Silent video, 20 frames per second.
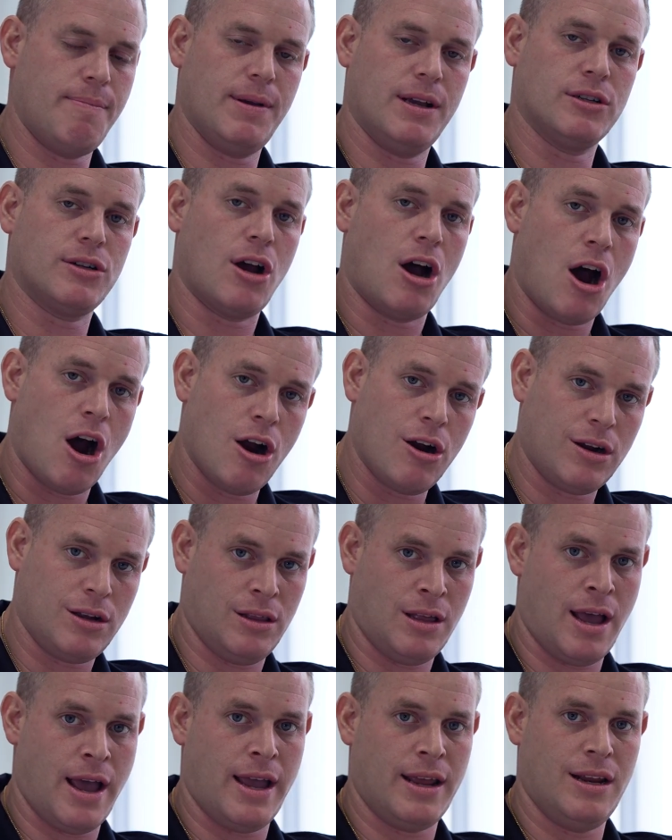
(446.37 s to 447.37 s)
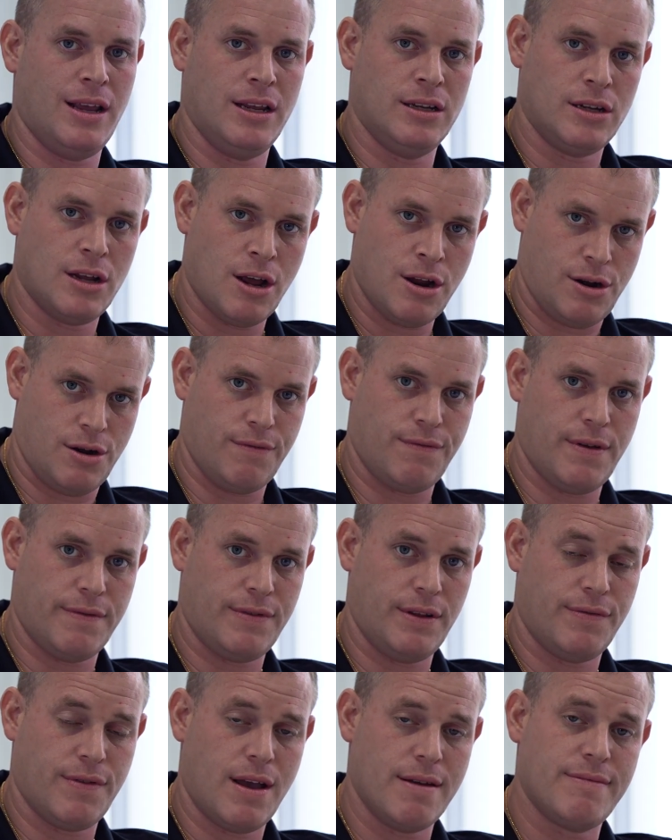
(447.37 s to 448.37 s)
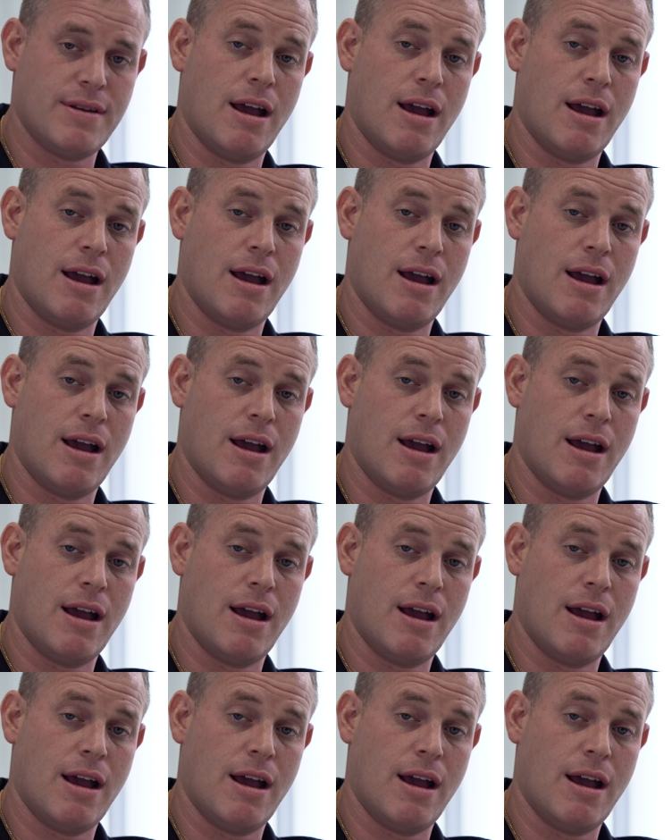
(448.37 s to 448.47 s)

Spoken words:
Because our client is under 55.